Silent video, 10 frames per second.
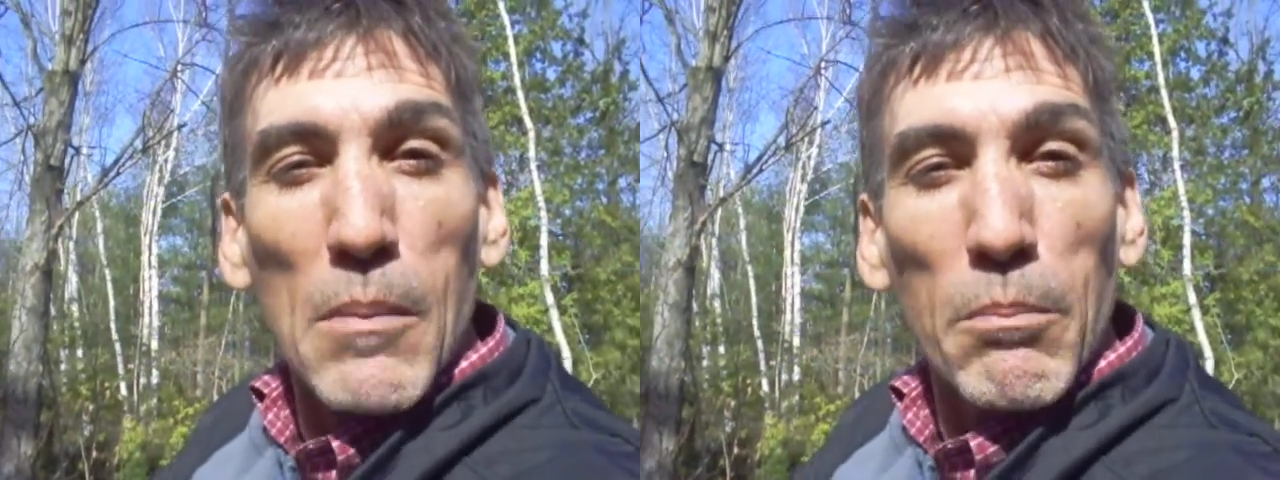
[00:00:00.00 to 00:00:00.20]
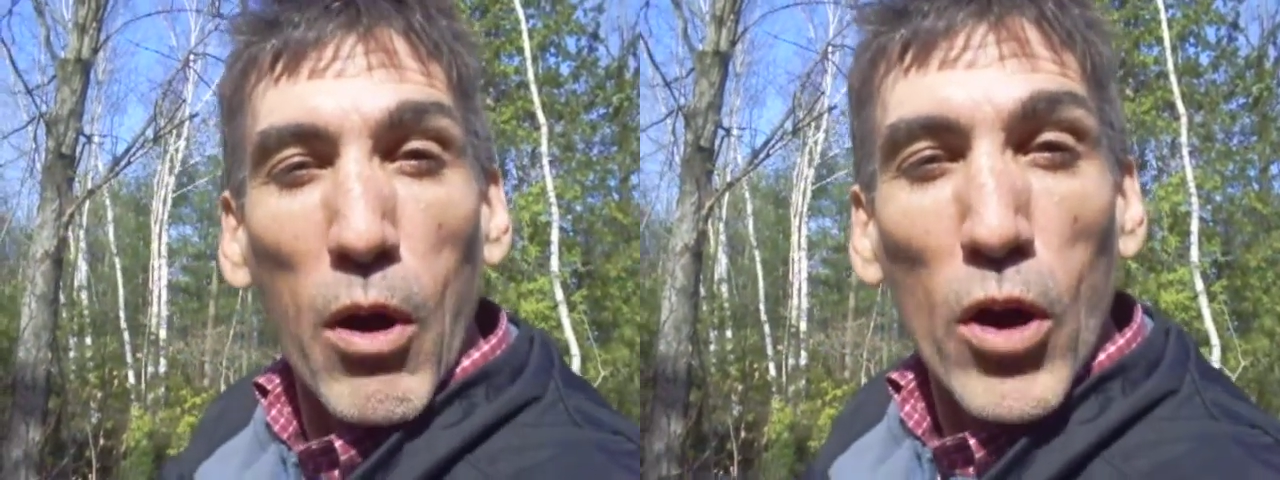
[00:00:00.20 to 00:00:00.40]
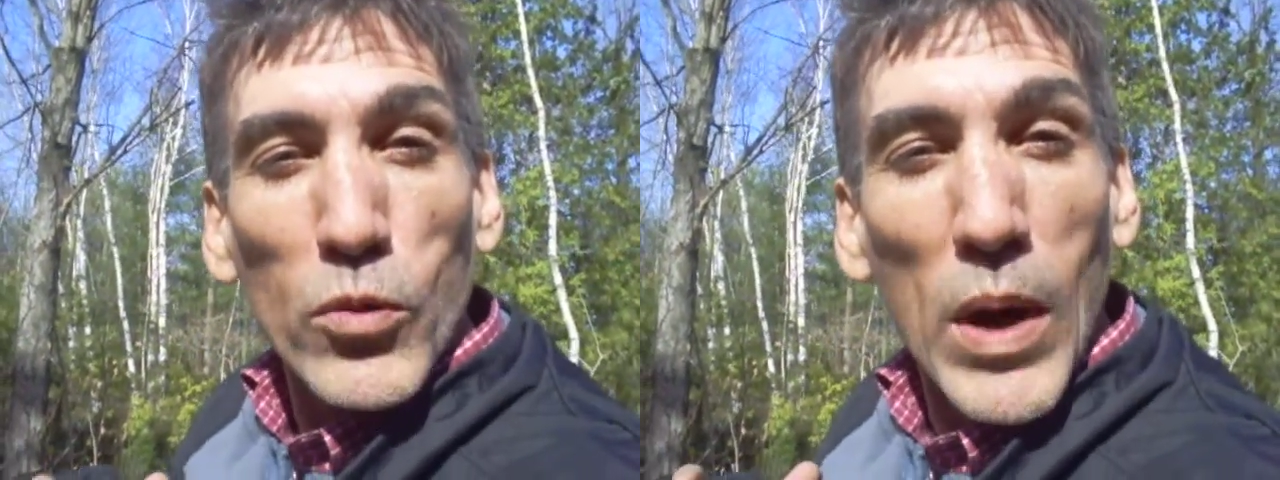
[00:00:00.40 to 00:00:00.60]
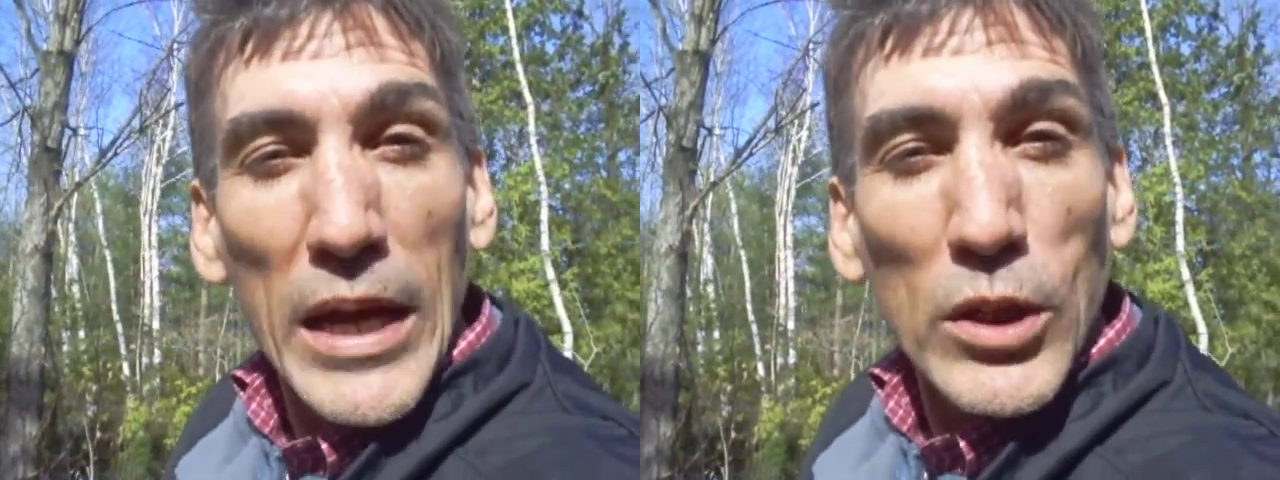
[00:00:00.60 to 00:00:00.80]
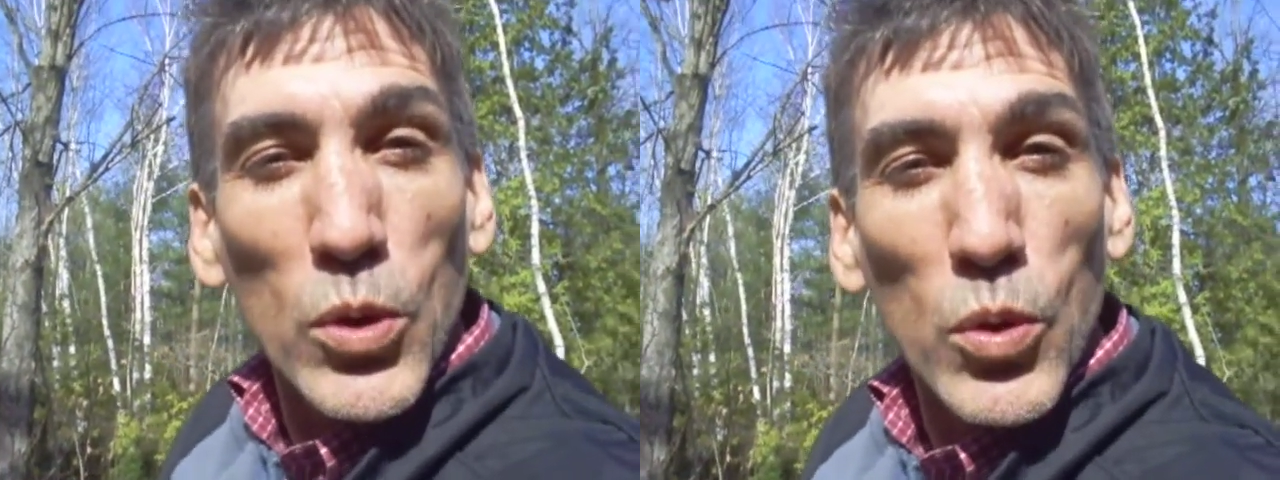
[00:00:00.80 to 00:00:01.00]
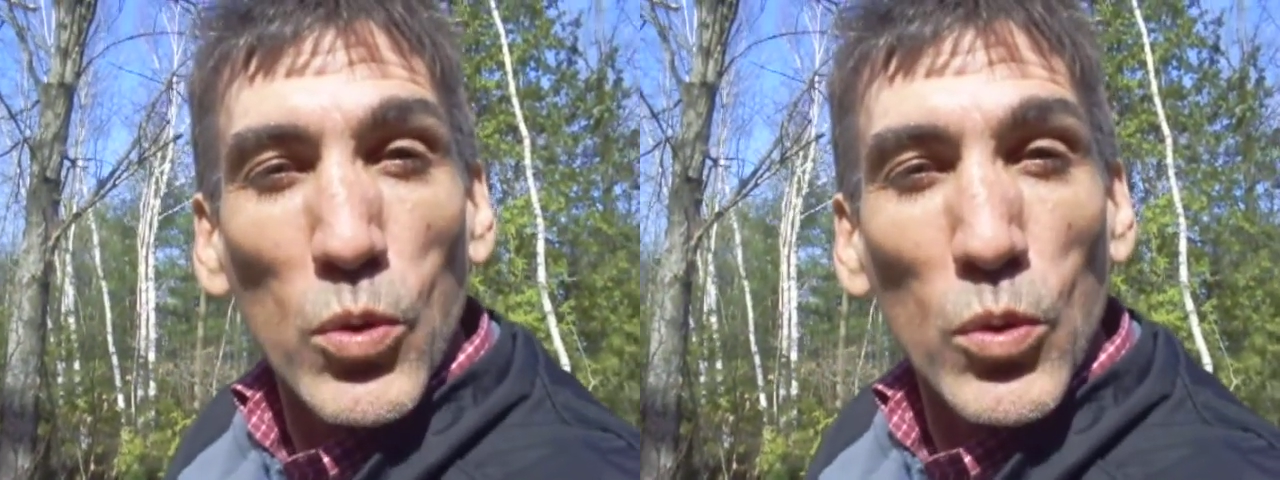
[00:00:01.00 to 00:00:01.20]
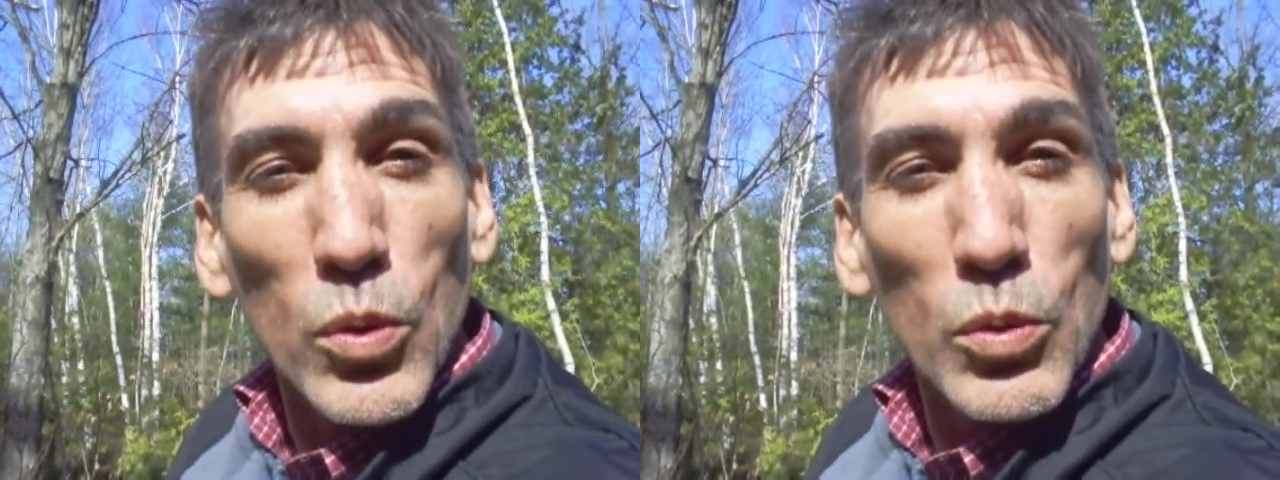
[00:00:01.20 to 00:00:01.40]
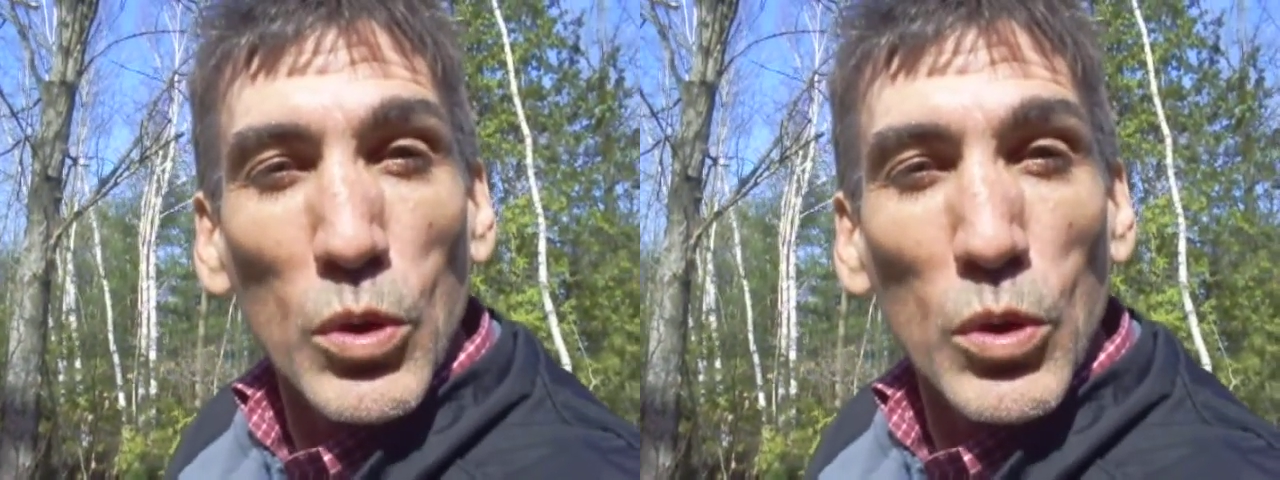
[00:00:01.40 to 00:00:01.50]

part raccoon,